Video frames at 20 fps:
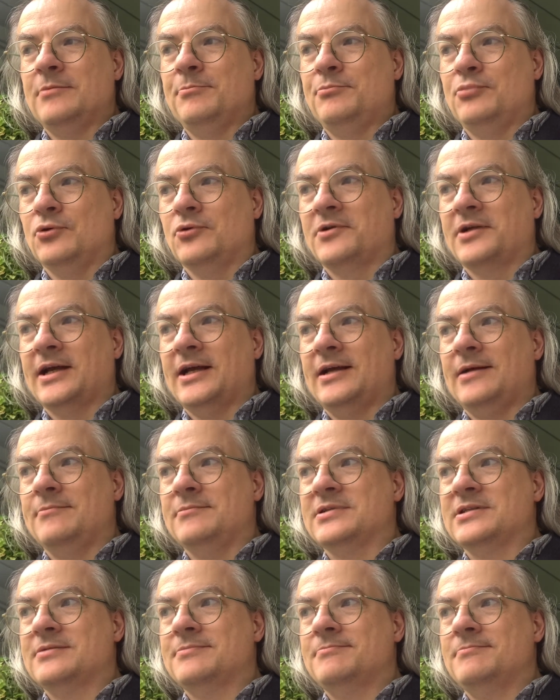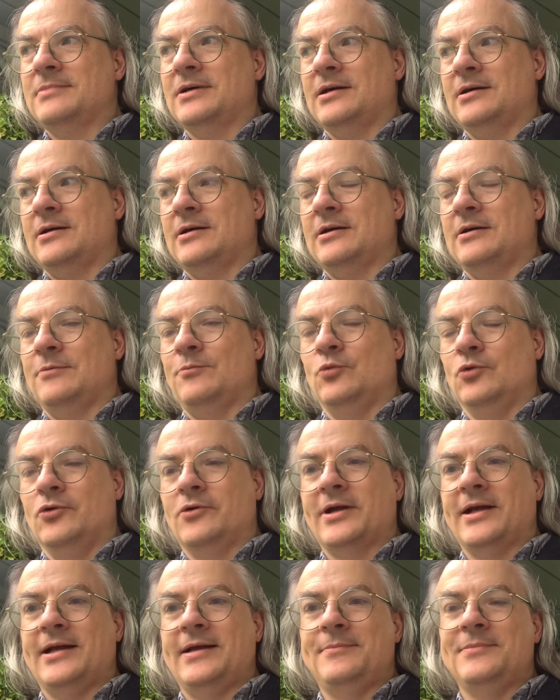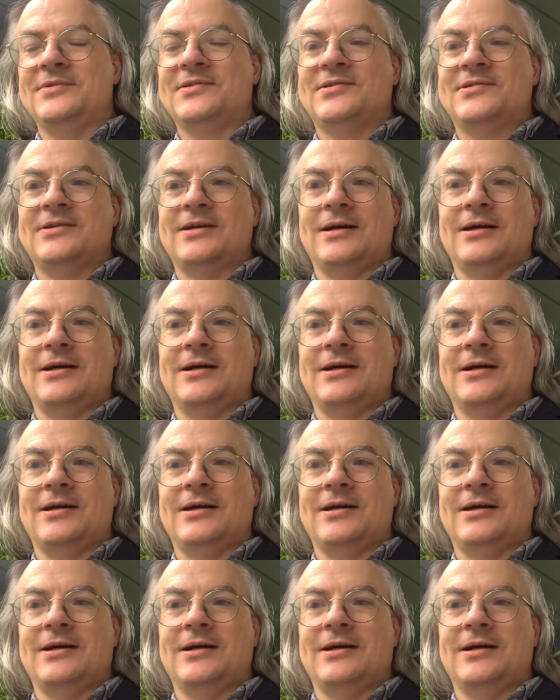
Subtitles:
Board games, war games,